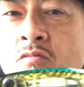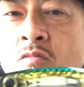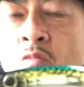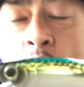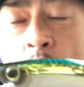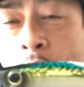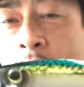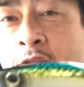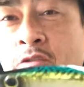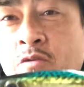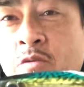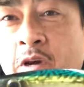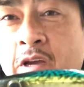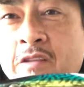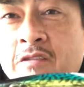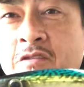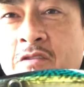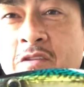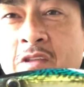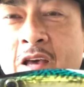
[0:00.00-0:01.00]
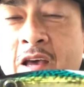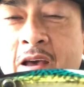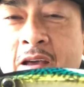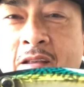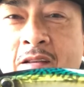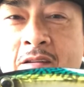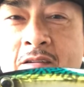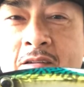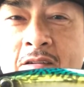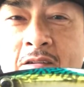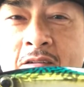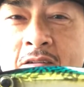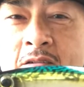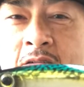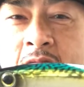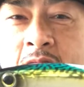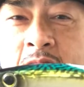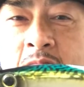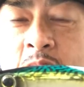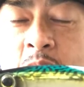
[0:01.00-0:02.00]
why do I do that?
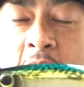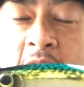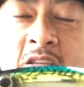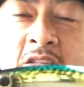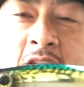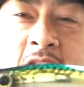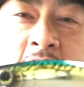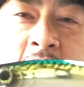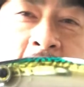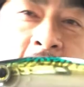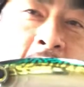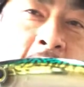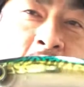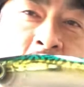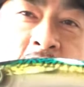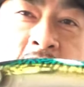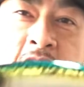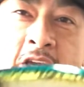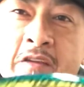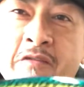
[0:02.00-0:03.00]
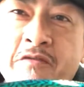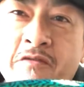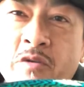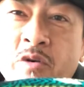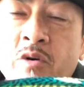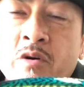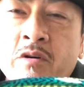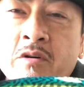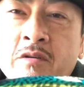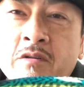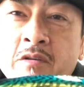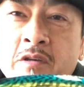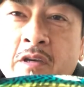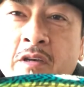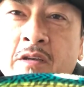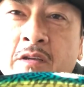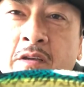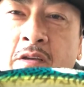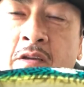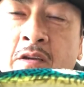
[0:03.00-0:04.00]
Basically, I like to save fuel.
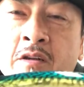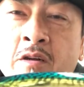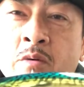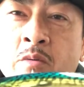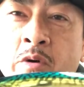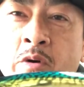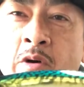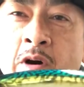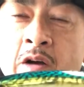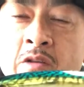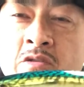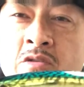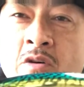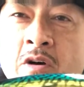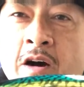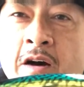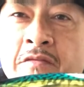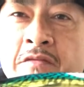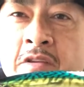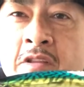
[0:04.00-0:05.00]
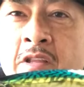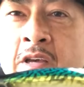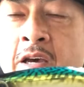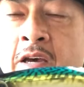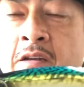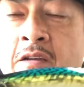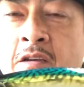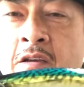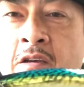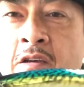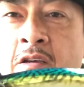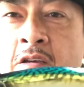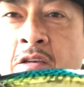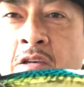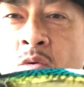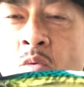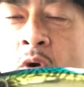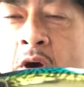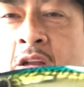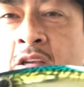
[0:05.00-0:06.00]
We go out so often that
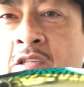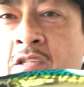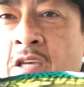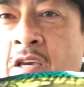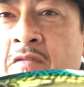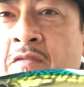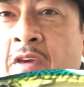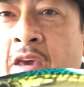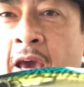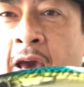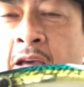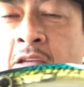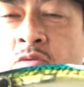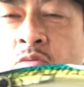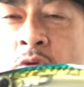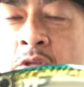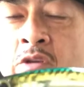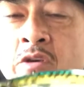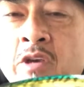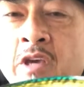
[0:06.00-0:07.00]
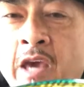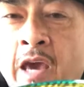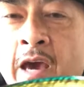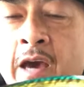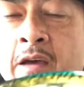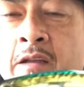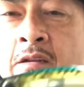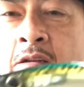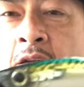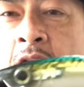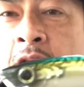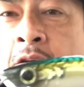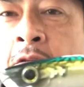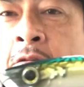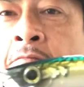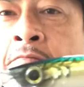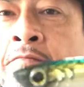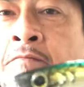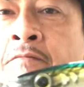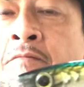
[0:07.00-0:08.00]
you want to save gas when you can.
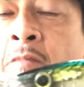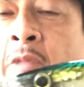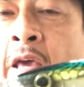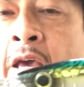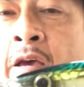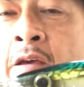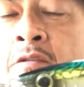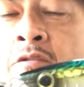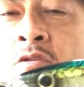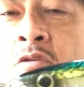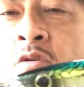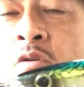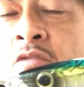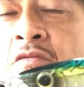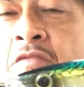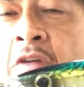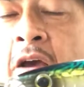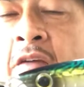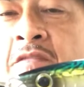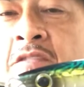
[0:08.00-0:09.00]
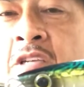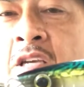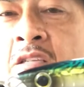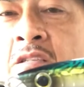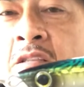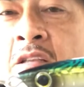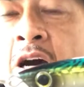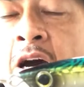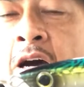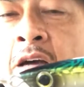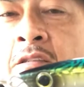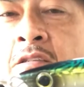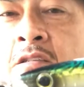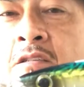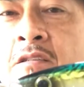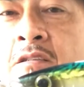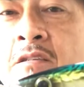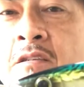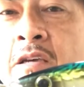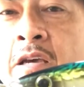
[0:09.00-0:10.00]
And to go 5-6
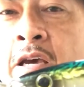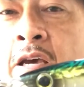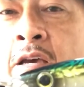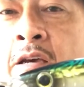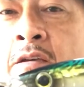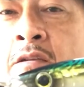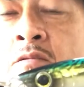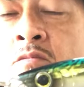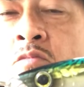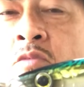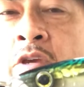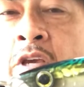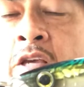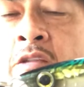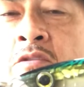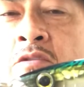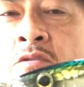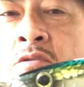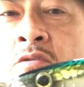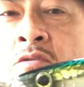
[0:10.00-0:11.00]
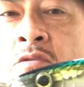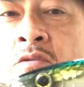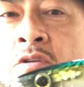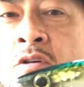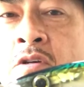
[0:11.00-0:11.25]
knots, and we get to